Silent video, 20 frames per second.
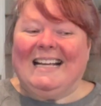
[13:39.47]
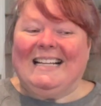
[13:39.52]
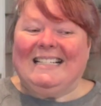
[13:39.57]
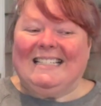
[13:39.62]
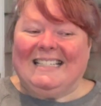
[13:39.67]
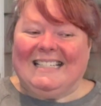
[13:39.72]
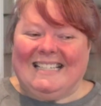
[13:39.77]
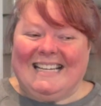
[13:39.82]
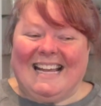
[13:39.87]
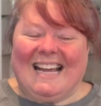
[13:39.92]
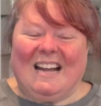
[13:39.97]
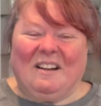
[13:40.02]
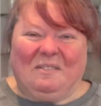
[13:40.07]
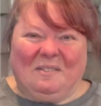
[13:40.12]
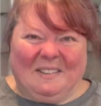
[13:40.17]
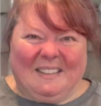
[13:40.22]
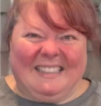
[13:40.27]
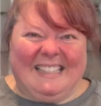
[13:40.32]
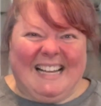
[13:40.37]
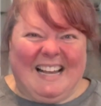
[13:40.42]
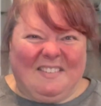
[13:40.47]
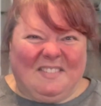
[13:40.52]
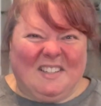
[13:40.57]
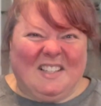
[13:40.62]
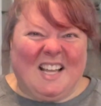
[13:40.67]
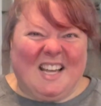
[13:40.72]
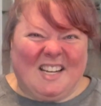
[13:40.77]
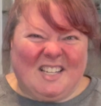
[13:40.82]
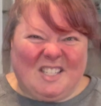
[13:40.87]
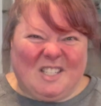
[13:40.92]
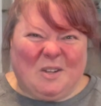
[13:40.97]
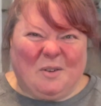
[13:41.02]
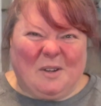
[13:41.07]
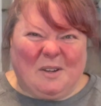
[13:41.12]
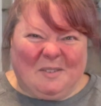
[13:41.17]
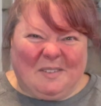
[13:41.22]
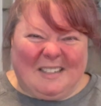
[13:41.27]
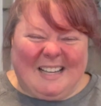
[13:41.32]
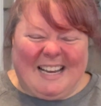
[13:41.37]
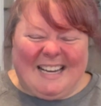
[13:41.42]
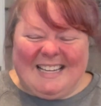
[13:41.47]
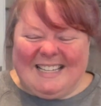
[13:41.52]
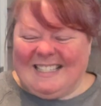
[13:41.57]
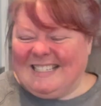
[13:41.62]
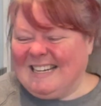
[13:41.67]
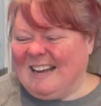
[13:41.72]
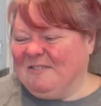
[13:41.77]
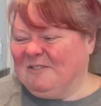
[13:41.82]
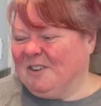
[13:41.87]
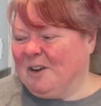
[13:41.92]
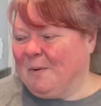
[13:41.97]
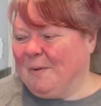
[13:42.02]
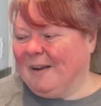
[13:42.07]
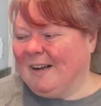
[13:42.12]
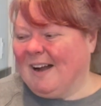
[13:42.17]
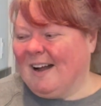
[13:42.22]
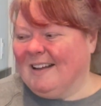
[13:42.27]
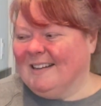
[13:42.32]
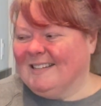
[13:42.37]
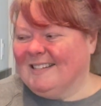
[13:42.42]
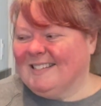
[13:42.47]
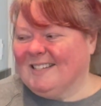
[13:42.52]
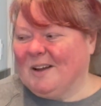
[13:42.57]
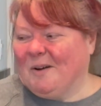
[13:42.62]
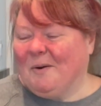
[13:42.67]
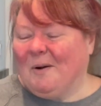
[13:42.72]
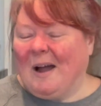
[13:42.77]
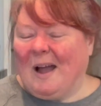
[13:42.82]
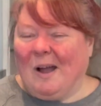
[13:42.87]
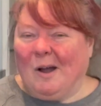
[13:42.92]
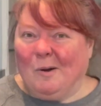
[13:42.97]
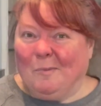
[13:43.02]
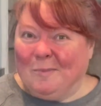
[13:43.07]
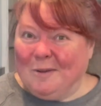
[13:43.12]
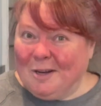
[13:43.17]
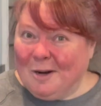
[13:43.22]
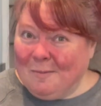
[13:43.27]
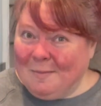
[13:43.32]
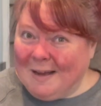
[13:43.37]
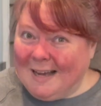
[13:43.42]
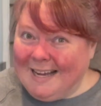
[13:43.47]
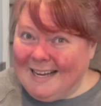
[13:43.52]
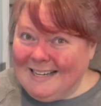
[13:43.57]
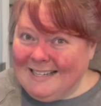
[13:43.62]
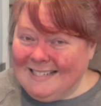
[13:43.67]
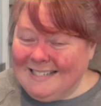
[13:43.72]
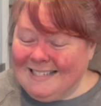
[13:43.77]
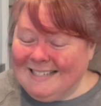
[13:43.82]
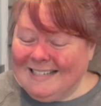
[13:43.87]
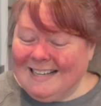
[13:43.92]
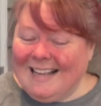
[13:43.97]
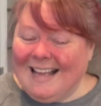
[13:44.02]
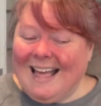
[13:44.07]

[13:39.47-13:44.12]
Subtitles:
Today, I really have a lot of sewing related stuff going on. So I hope you don't mind.